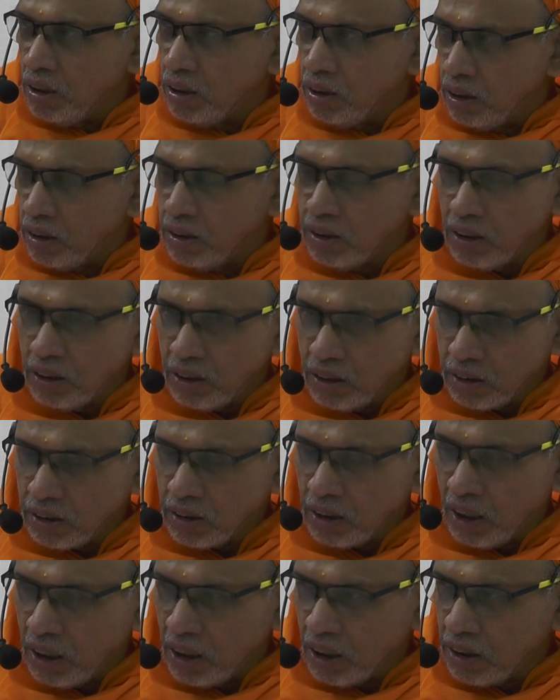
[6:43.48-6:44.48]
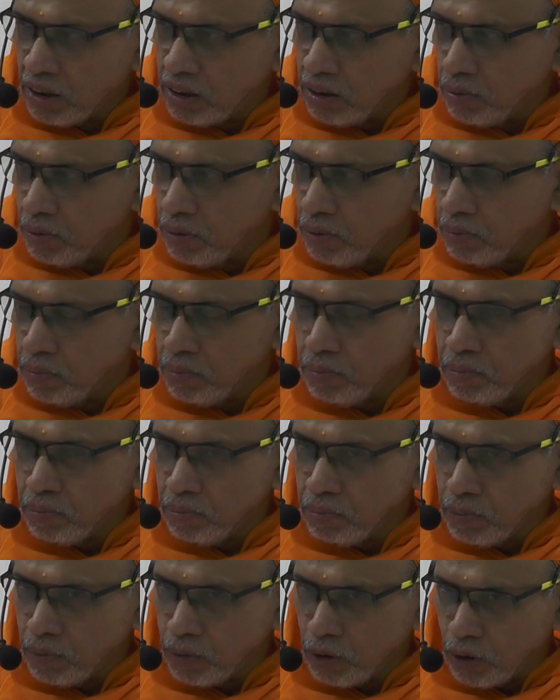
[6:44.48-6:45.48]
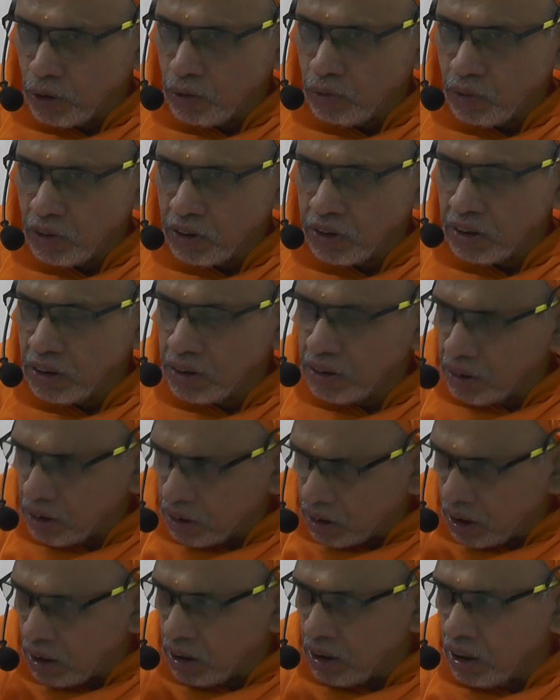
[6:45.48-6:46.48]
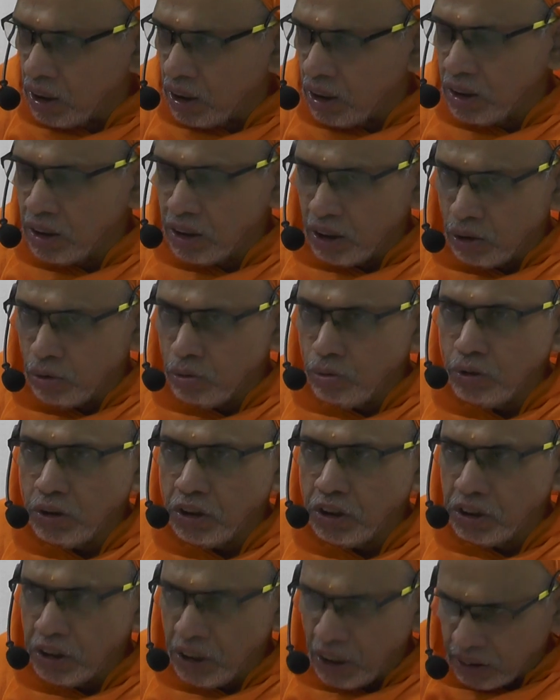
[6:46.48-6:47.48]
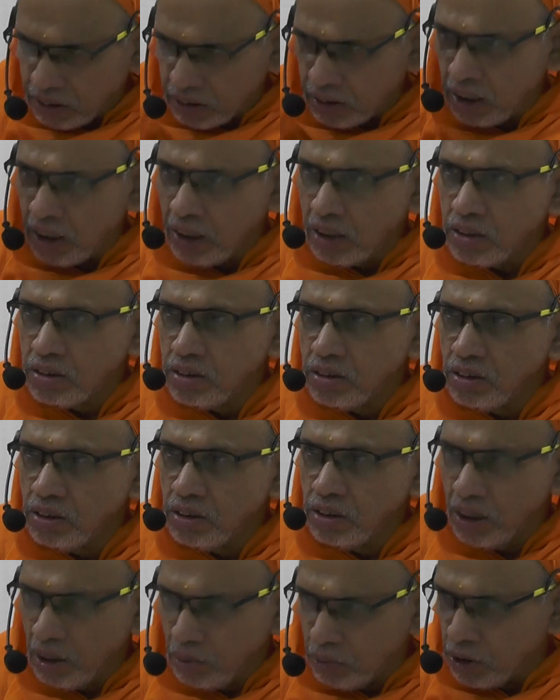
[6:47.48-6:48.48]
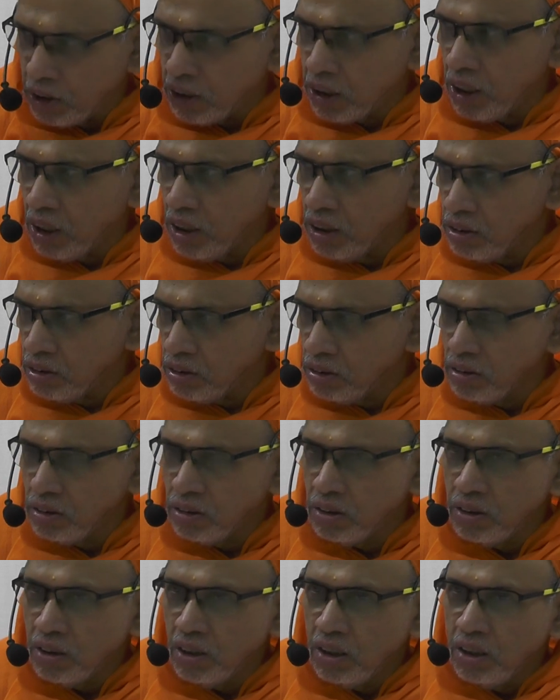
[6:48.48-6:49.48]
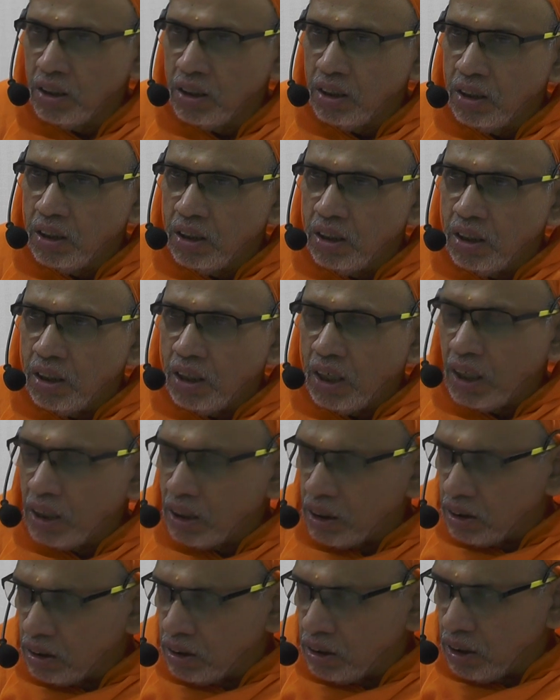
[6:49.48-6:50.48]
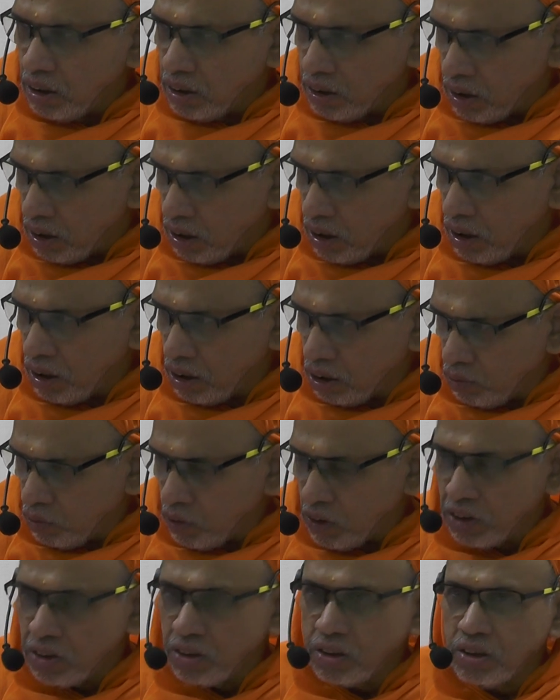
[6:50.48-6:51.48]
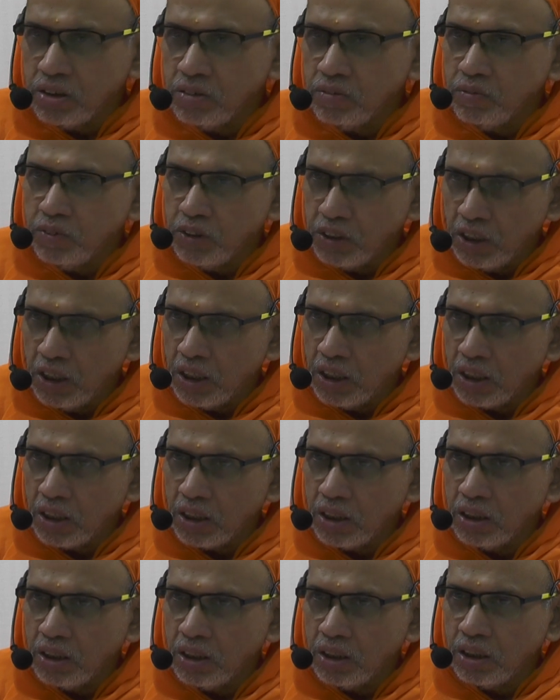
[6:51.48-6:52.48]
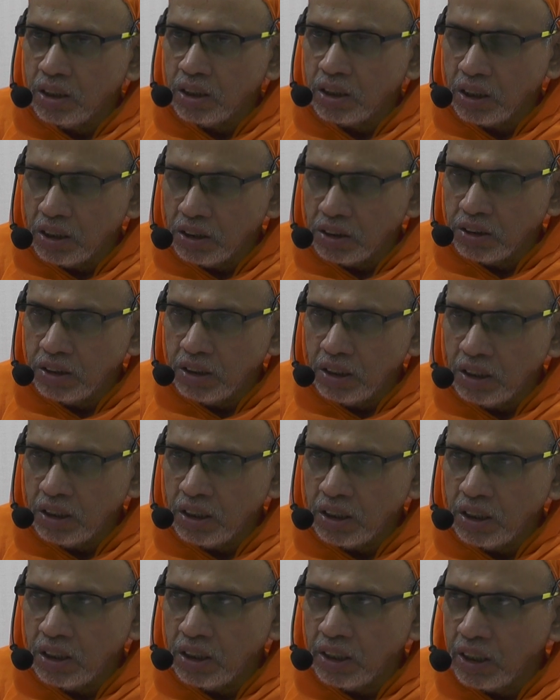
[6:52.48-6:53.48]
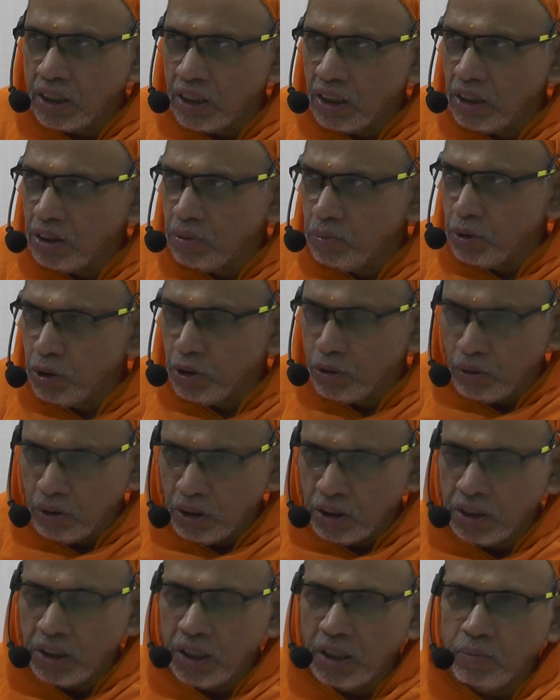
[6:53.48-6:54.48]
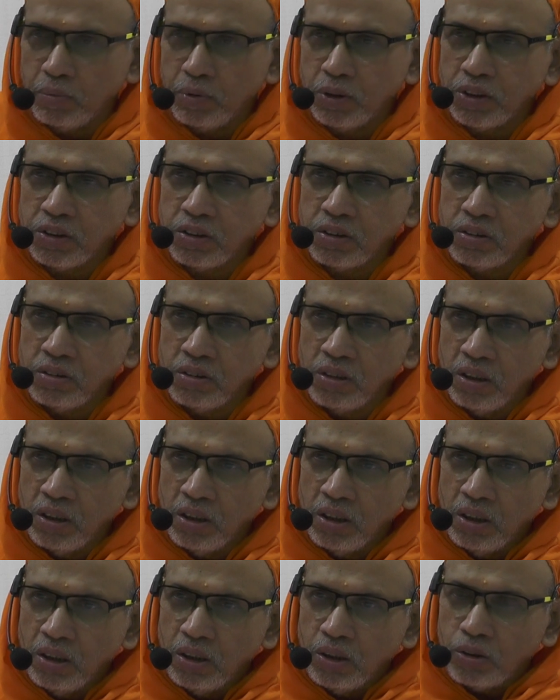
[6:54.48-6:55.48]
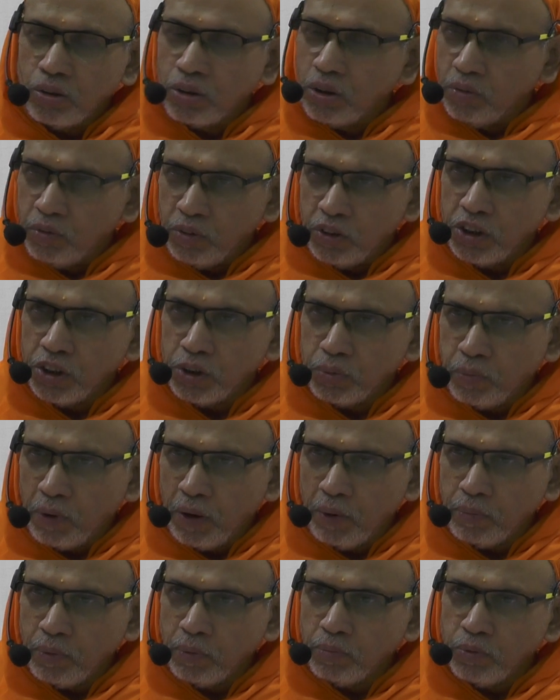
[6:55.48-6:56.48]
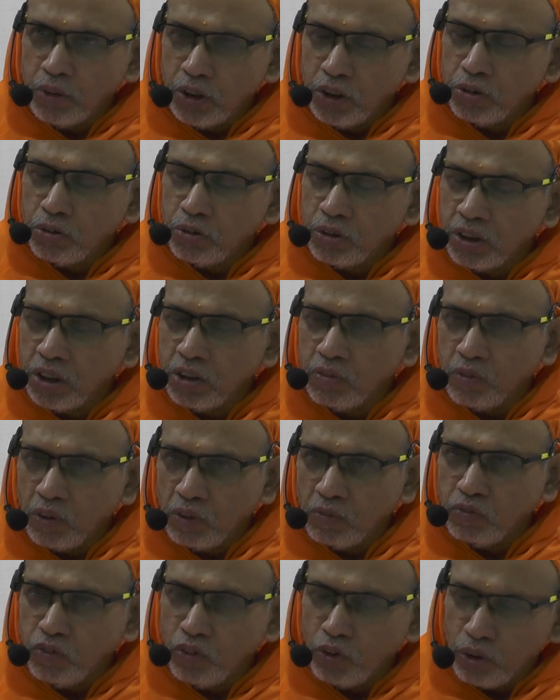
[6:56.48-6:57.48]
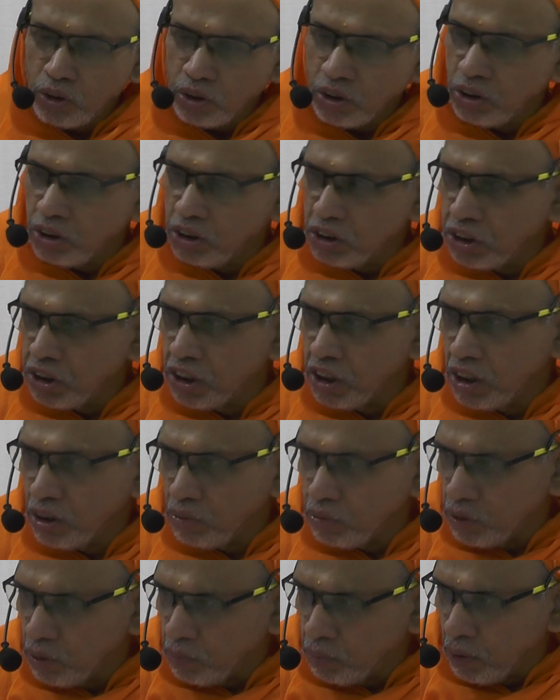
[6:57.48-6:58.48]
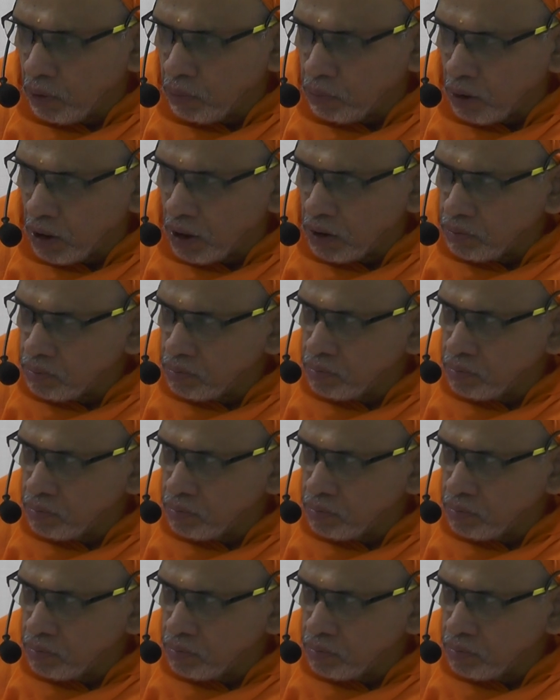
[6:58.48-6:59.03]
They send scholars, Ritviks, etc. there. They do yajnas there in America. And they send Ritviks with their consent and encouragement only it happens. So if it is papam, they should get 1/4 the share of the papa.